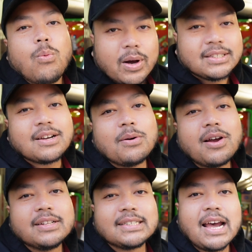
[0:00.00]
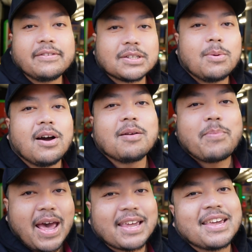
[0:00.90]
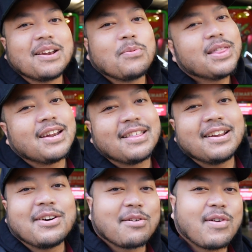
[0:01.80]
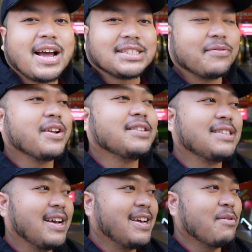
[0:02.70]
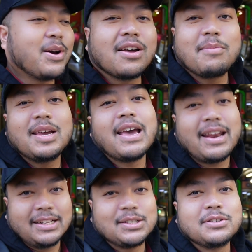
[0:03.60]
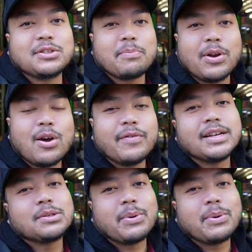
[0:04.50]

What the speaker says: What's going on, Saf Squad? Back in with another not a reaction video. Today we're going to be heading to Supanova